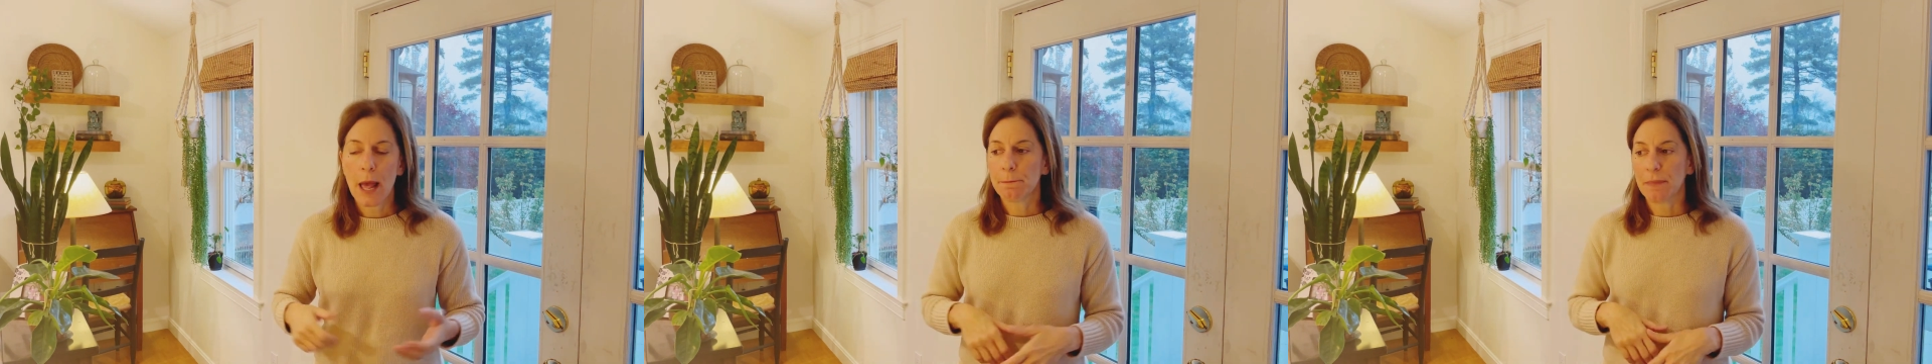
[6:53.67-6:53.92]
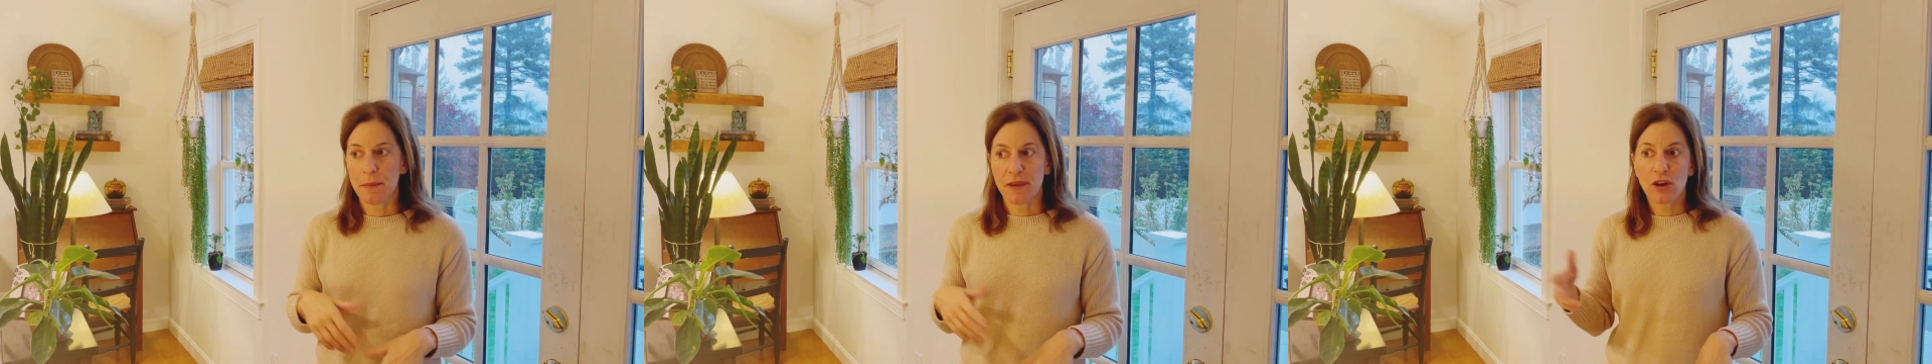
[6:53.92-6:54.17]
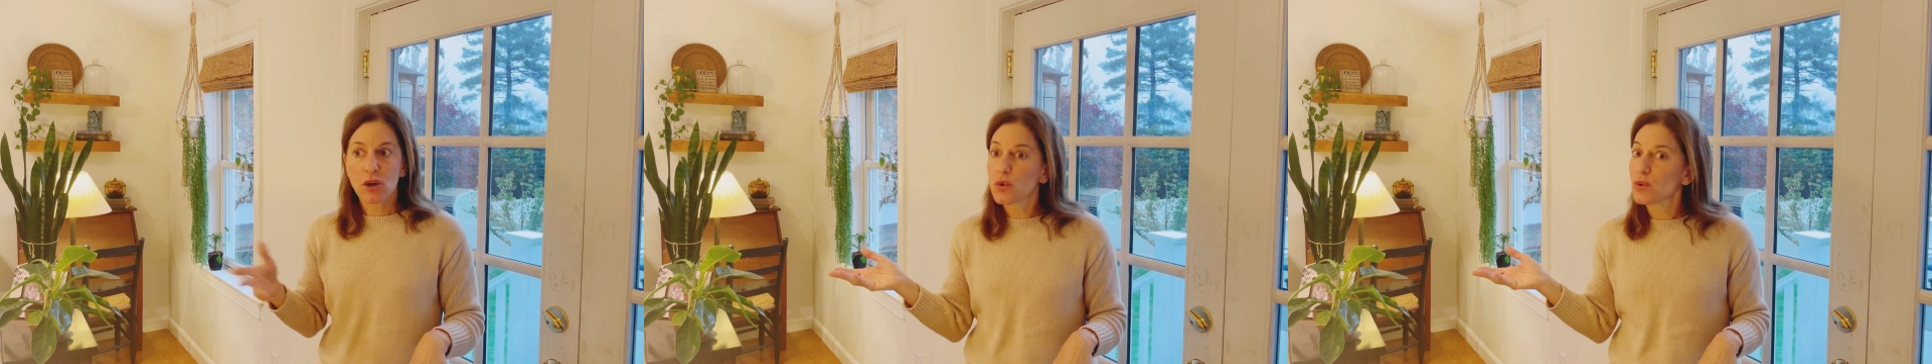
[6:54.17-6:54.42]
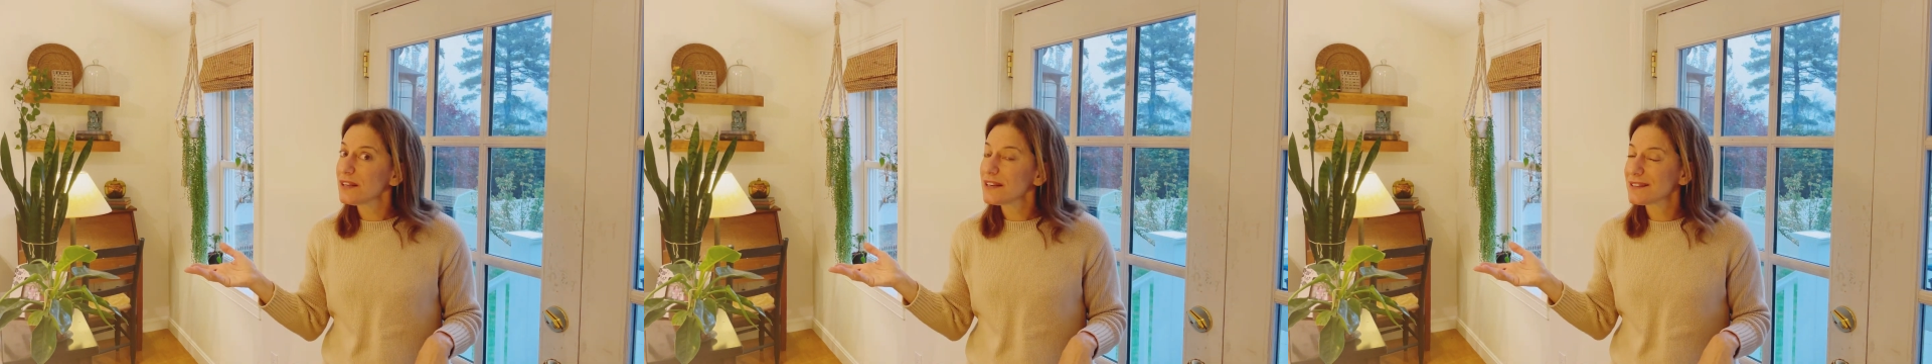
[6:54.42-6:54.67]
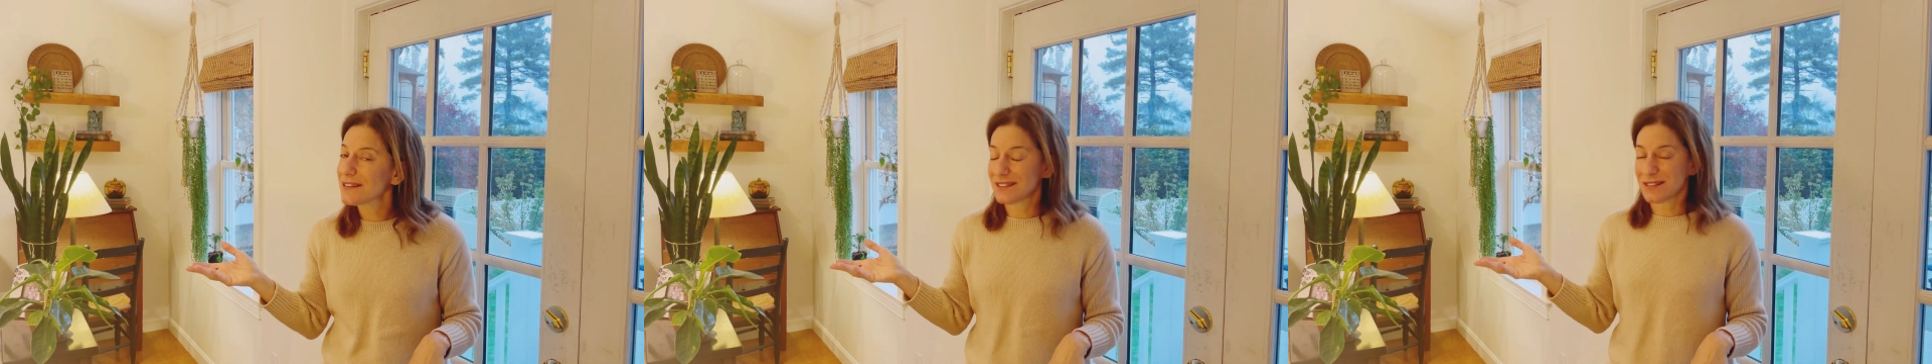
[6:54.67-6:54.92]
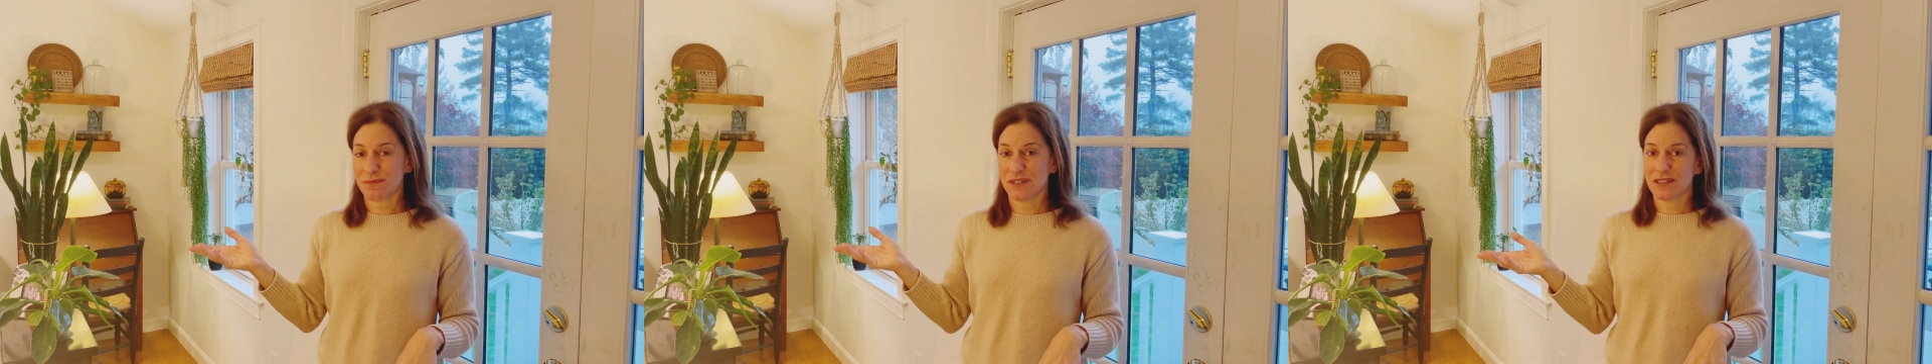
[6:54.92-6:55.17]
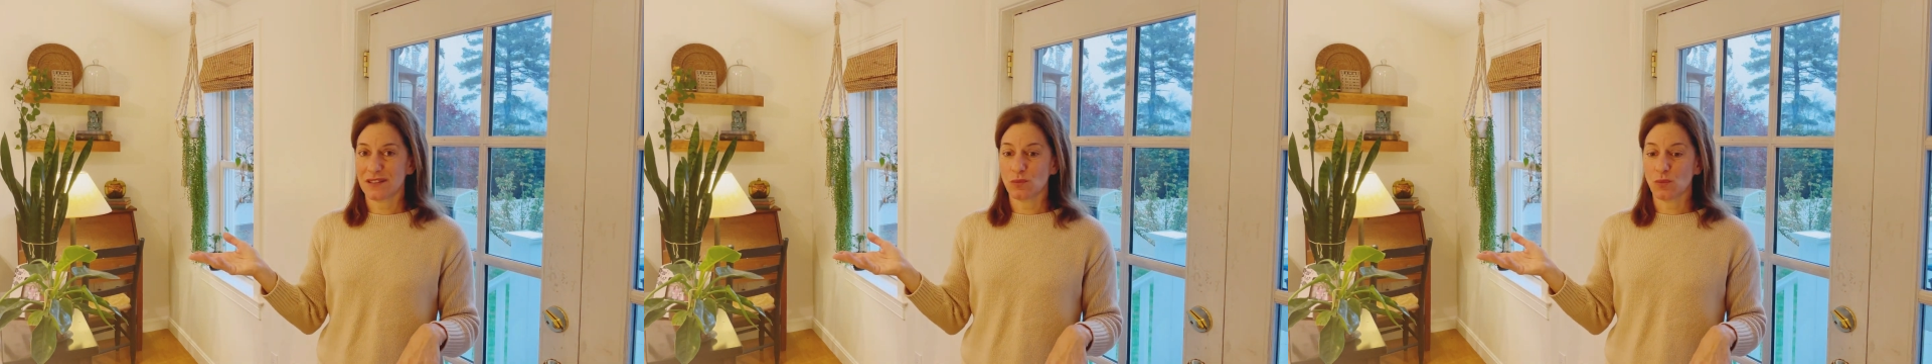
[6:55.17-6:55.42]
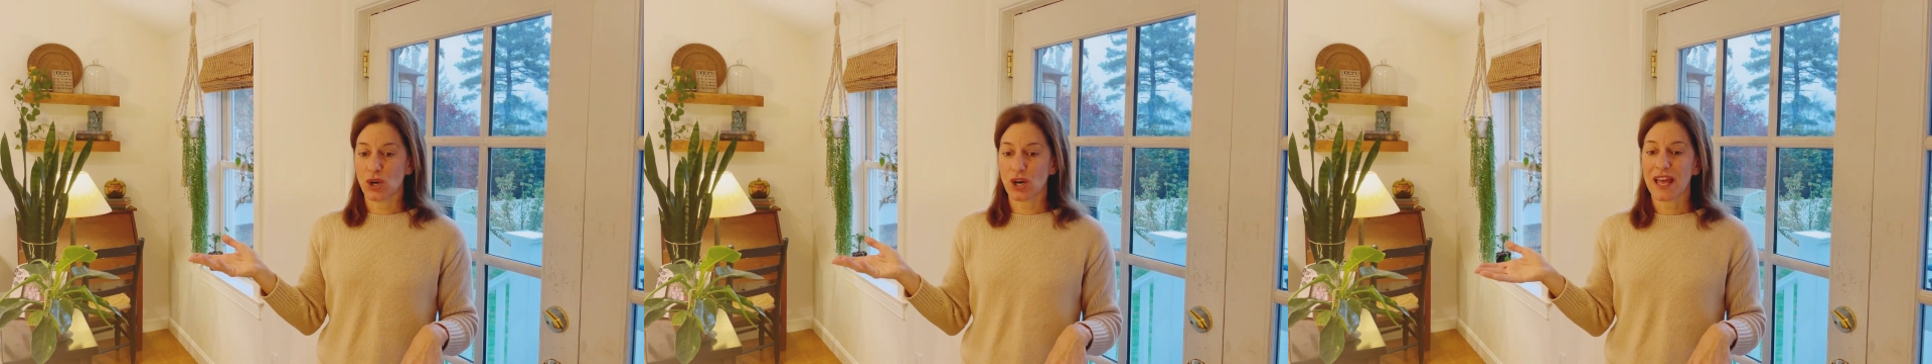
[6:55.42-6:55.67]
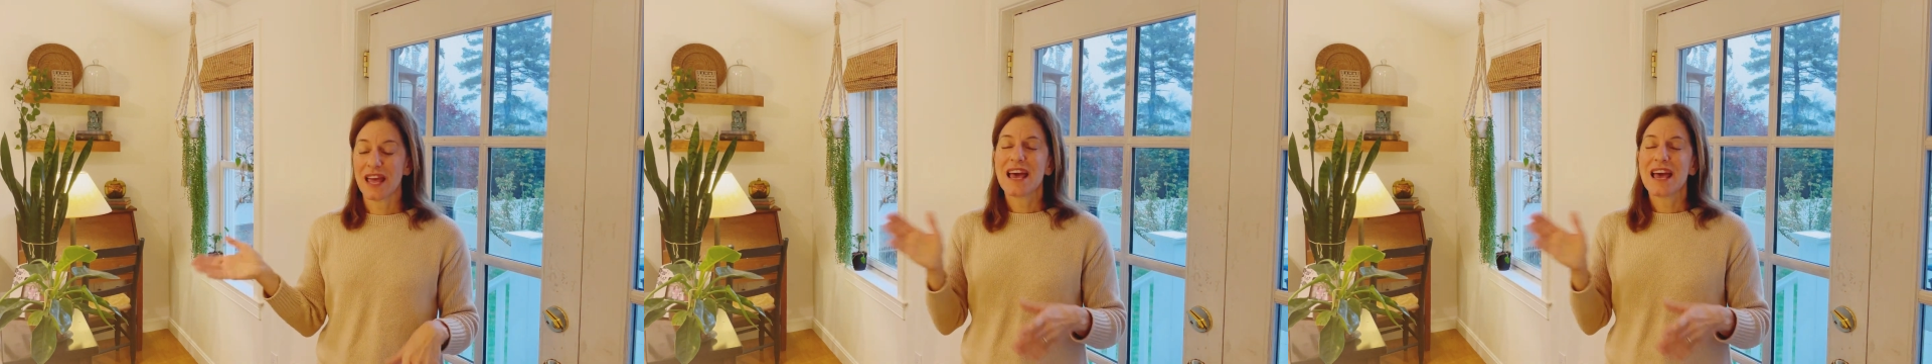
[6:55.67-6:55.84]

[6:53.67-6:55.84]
Maybe the cooling system doesn't work.